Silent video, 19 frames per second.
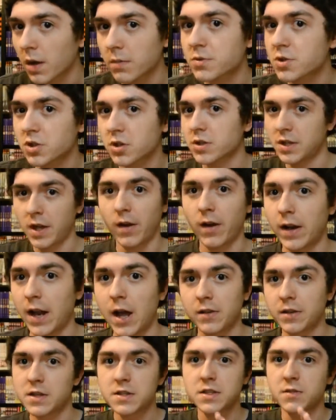I'm just going to say it right
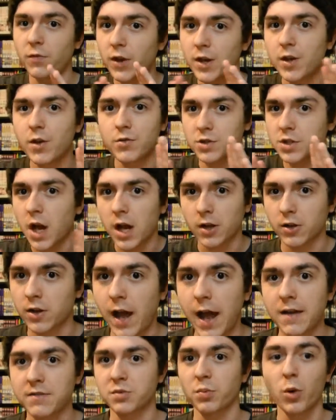now, this video is not going
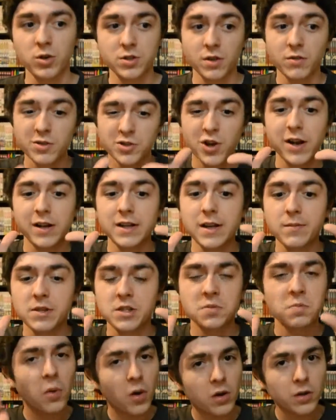to have spoilers. I'm going to try to keep it
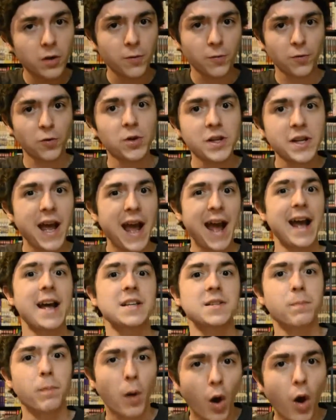spoiler free
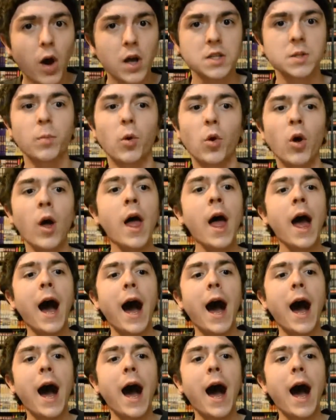as possible.